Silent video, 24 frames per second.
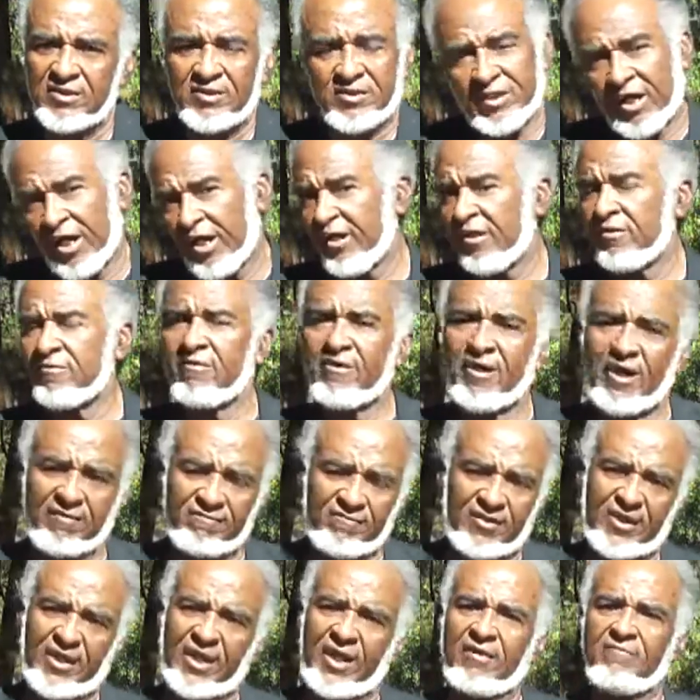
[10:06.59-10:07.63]
Charlie don't
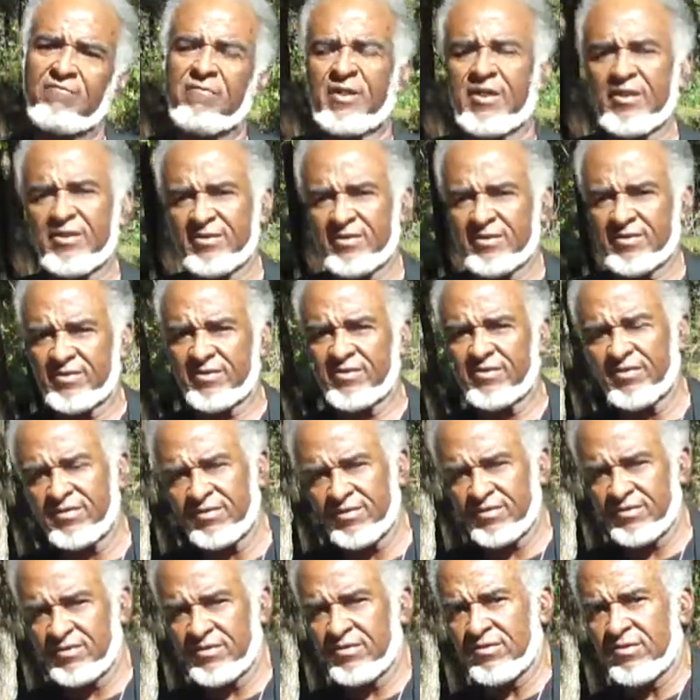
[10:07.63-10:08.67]
have to like me.
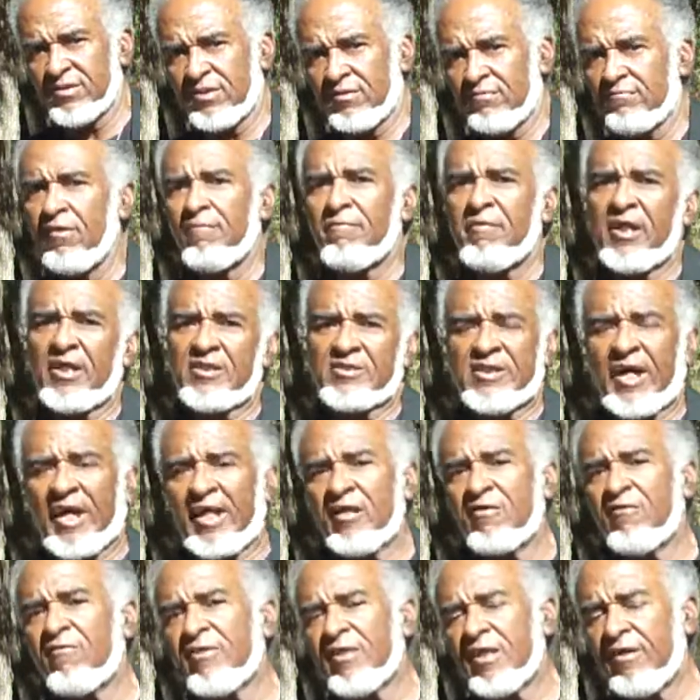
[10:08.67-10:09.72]
But me and
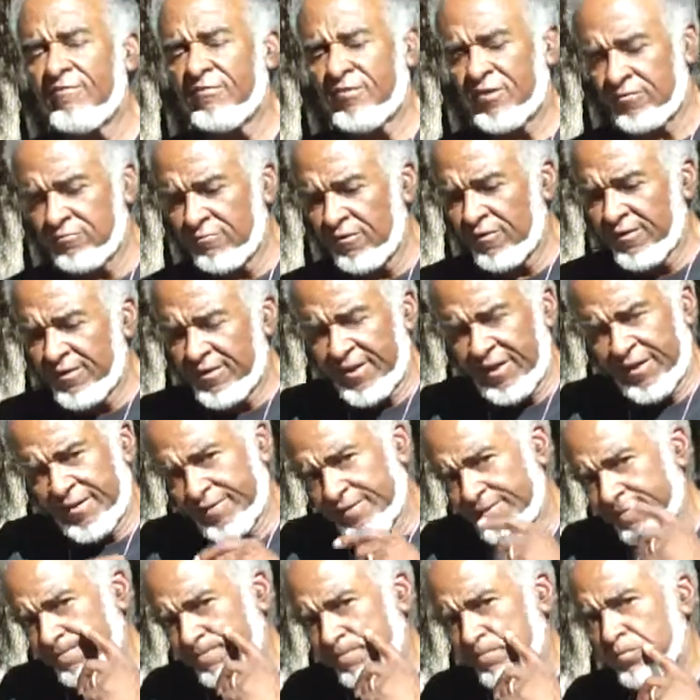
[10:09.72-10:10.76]
Charlie gonna live with this world
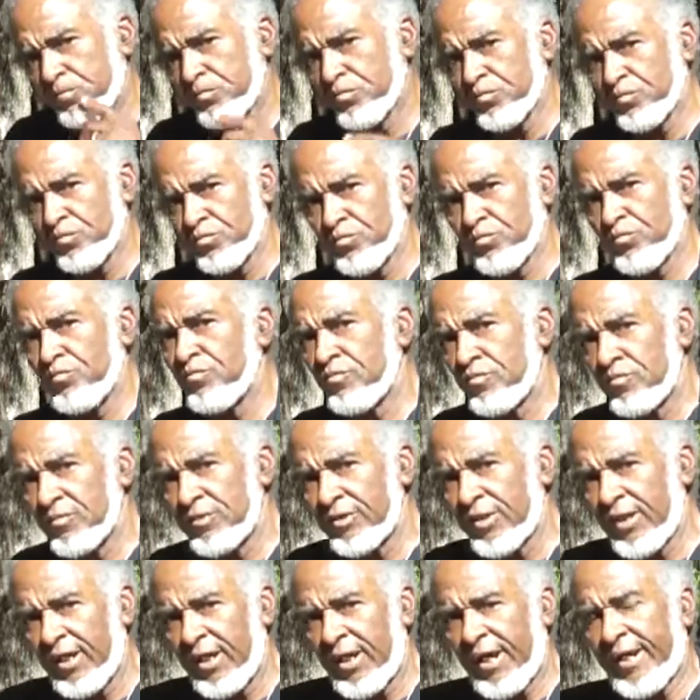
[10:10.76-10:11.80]
together.
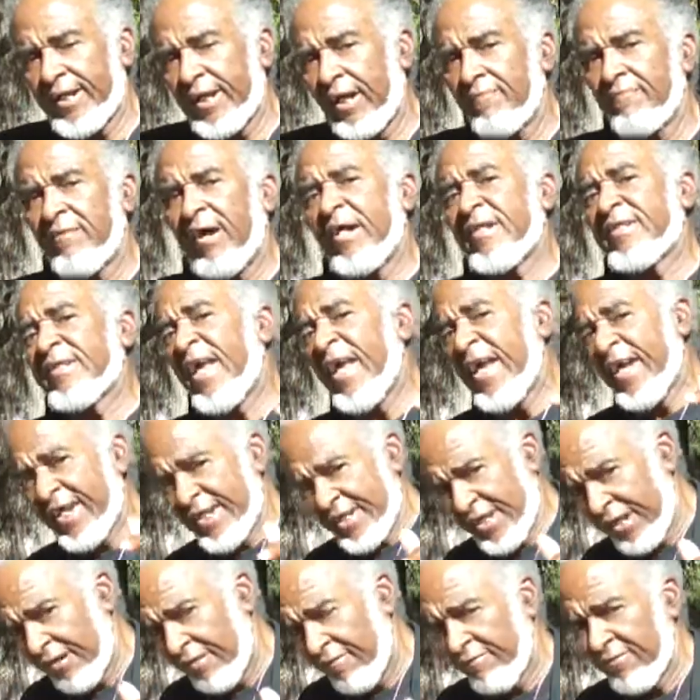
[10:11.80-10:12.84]
And I'm not
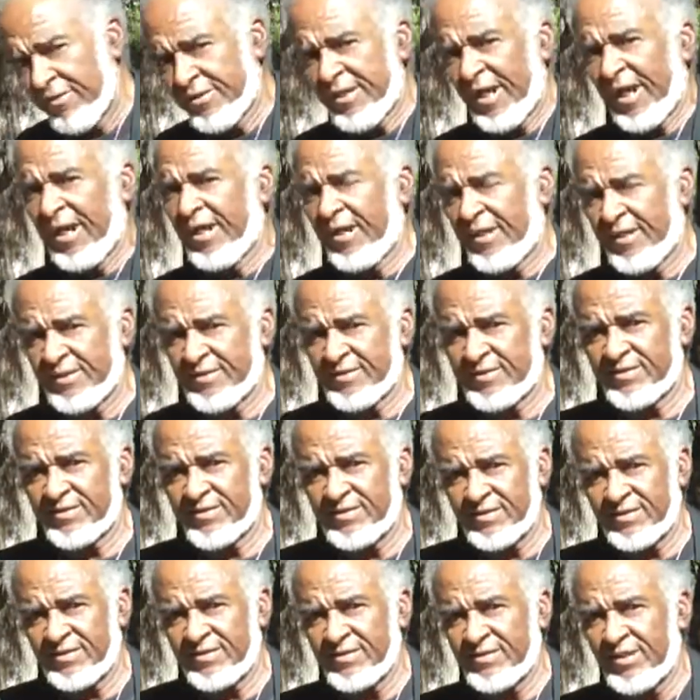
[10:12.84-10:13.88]
taking that off of Charlie.
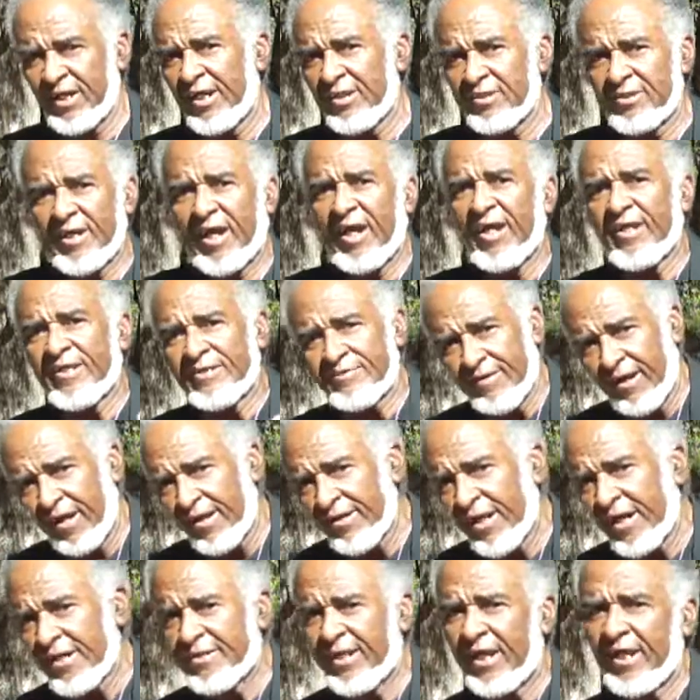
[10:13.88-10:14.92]
And Charlie
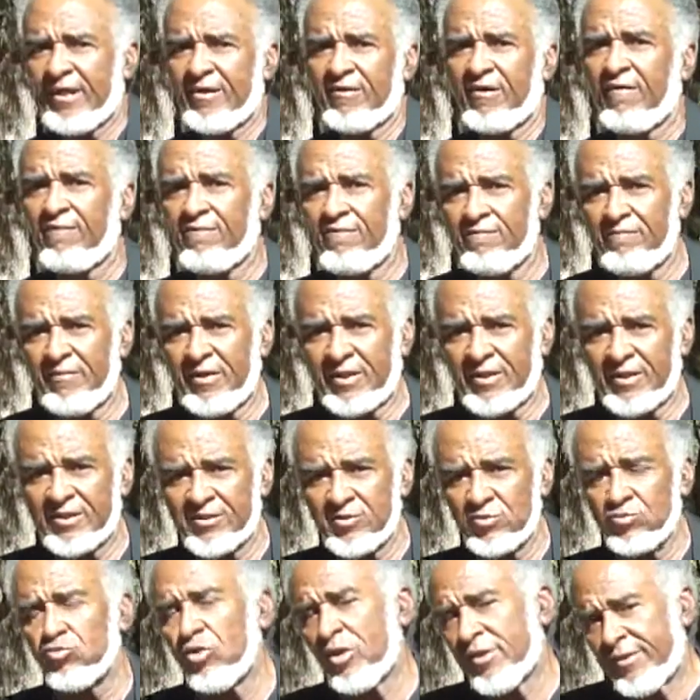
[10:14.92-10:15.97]
might not take it off of me.
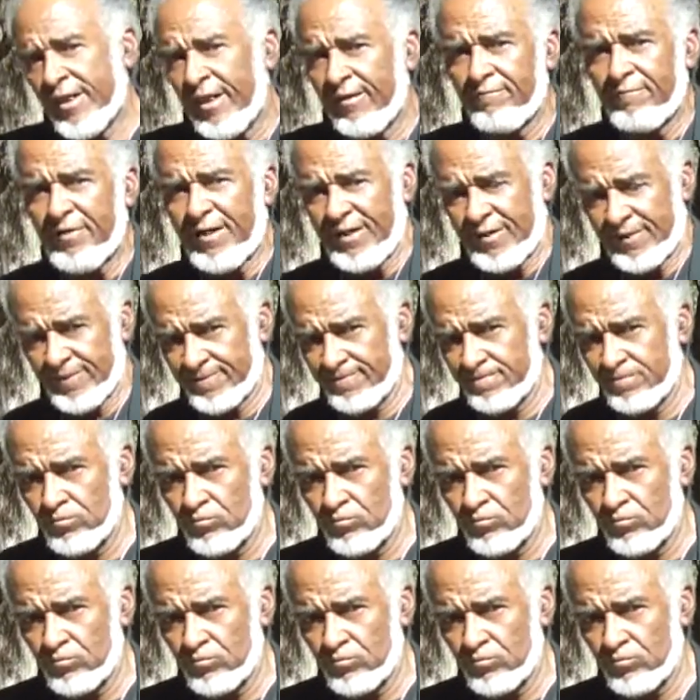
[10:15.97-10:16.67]
What that mean?